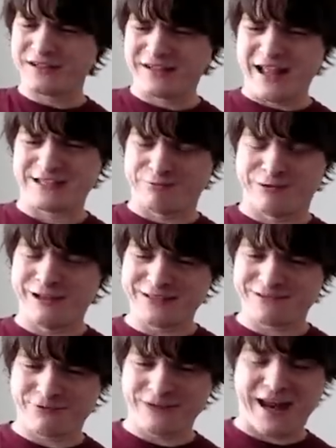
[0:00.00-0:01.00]
gets
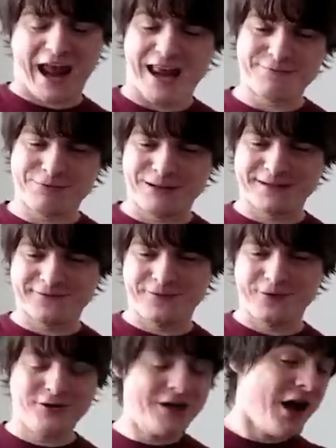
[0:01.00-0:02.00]
plus three and plus
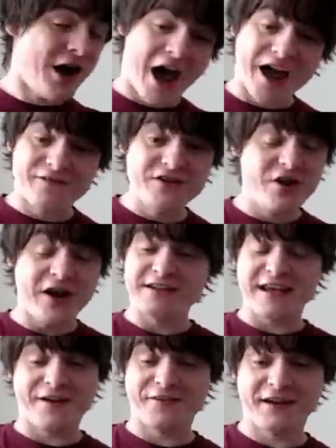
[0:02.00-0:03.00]
four. I have no
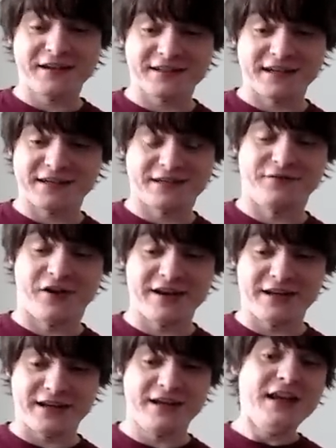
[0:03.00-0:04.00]
idea how they decide to divide
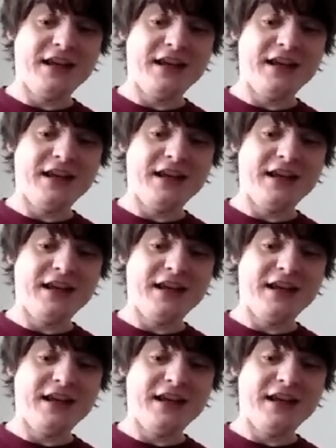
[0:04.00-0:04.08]
it.